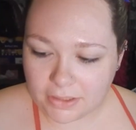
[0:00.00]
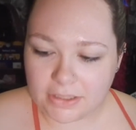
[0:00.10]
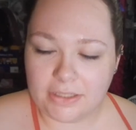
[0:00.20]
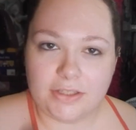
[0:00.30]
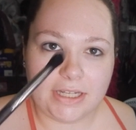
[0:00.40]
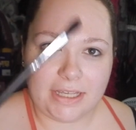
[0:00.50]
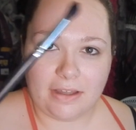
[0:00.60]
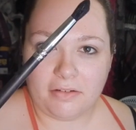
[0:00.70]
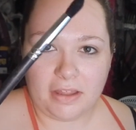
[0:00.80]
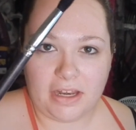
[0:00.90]
want to just take
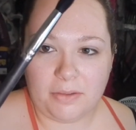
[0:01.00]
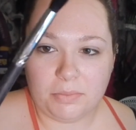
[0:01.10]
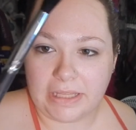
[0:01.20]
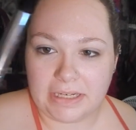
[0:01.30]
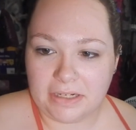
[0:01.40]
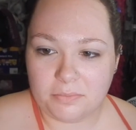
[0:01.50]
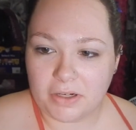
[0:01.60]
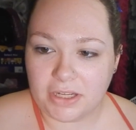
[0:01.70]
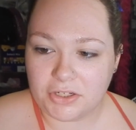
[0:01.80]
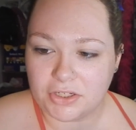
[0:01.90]
any blending
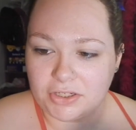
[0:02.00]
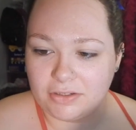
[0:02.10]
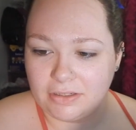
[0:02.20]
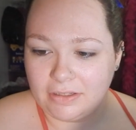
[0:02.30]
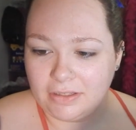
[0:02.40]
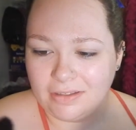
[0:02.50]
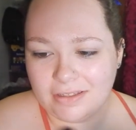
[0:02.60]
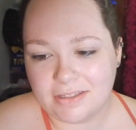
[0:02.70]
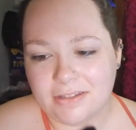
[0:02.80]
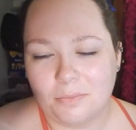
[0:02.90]
brush.
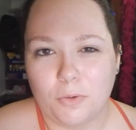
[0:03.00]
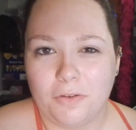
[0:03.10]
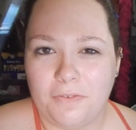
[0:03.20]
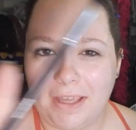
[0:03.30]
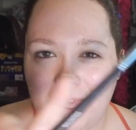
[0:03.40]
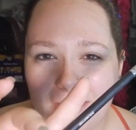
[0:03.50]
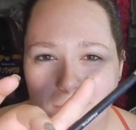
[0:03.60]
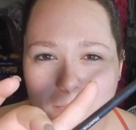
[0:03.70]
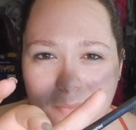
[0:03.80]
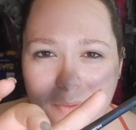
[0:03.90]
This is a Morphe
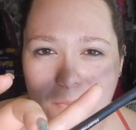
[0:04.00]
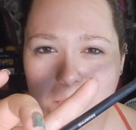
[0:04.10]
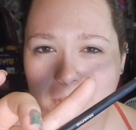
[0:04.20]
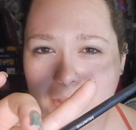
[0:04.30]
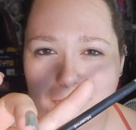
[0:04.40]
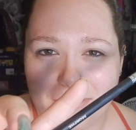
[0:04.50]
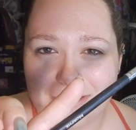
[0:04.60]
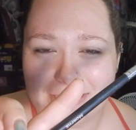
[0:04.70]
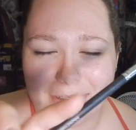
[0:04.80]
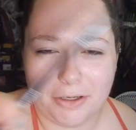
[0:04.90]

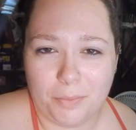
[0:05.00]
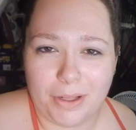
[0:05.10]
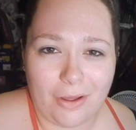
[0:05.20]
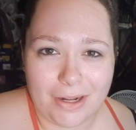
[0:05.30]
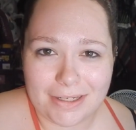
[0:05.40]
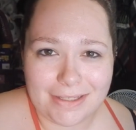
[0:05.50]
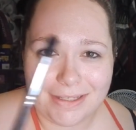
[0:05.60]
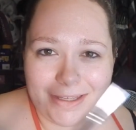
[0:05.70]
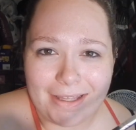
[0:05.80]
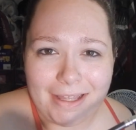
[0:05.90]
M330, but
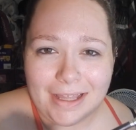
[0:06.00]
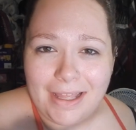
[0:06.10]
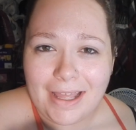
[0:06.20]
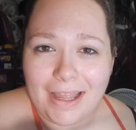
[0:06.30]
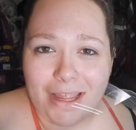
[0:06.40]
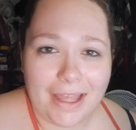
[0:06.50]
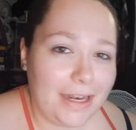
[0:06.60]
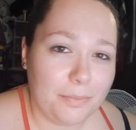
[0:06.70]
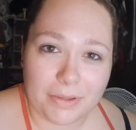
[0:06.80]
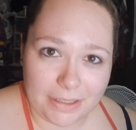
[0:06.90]
honestly,
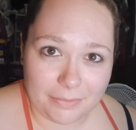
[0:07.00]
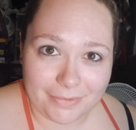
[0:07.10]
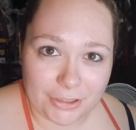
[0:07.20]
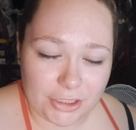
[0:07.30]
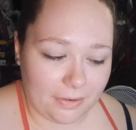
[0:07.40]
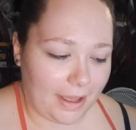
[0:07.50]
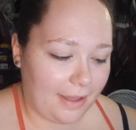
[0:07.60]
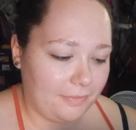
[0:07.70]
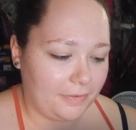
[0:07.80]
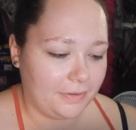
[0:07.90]
any blending brush you
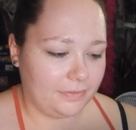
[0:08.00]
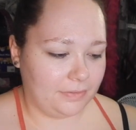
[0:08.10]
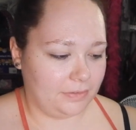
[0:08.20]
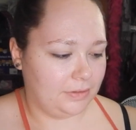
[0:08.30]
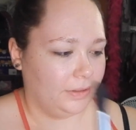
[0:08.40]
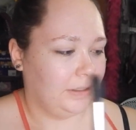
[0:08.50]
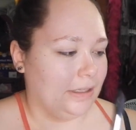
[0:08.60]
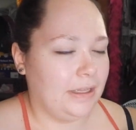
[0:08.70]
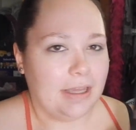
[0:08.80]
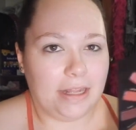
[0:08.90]
have.
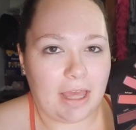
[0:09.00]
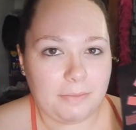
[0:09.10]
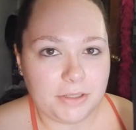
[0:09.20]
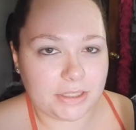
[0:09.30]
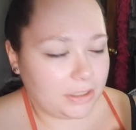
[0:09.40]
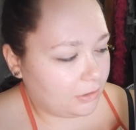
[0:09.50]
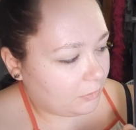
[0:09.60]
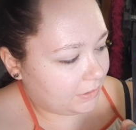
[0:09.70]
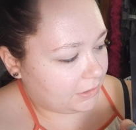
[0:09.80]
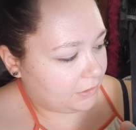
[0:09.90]
And I'm just going to
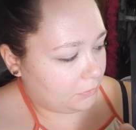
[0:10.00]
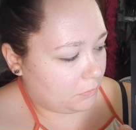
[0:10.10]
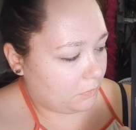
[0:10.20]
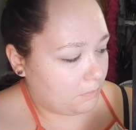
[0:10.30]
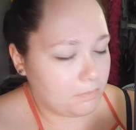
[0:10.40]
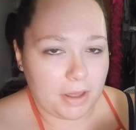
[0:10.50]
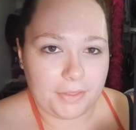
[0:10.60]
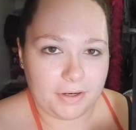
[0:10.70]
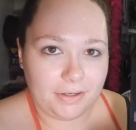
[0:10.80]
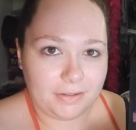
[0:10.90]
go into
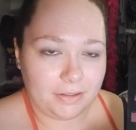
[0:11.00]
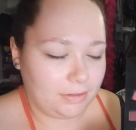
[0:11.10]
Mother,